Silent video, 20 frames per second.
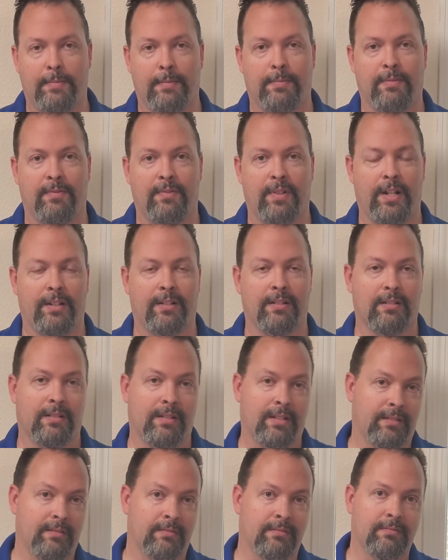provider
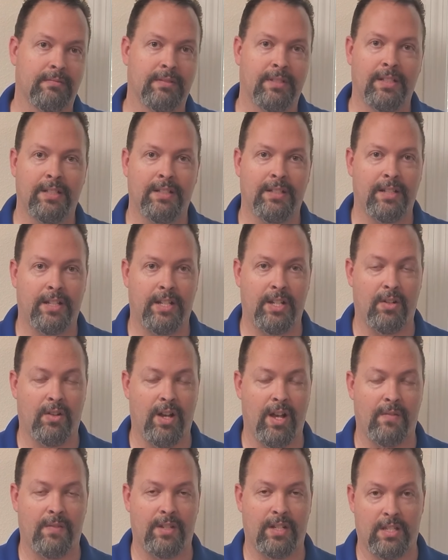and you don't
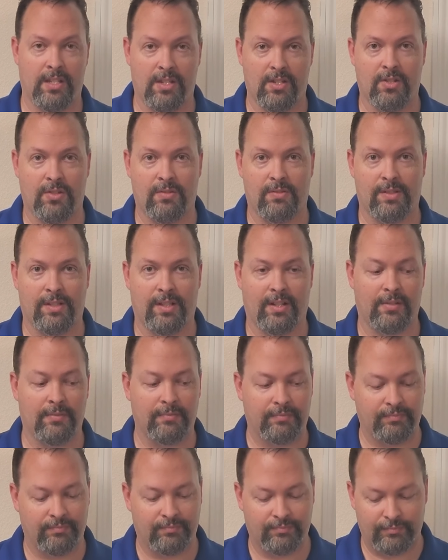have any issues there.
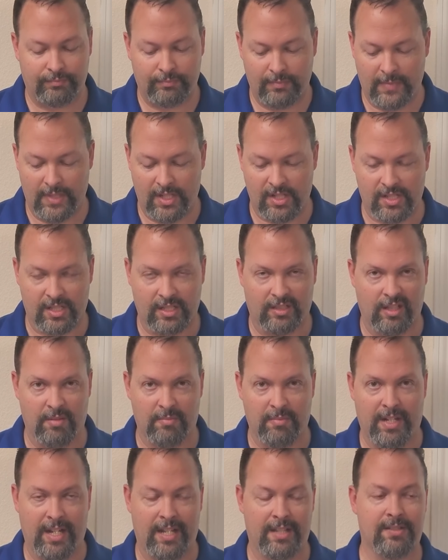It just
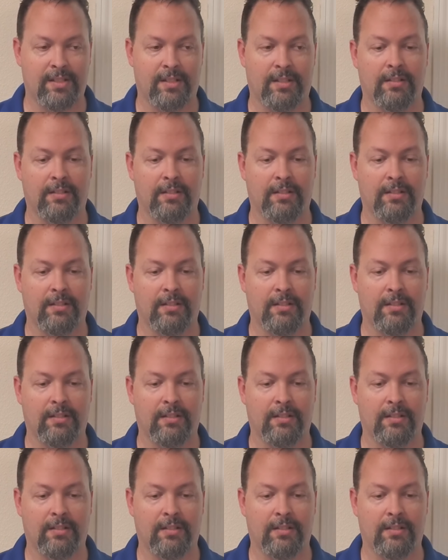eliminates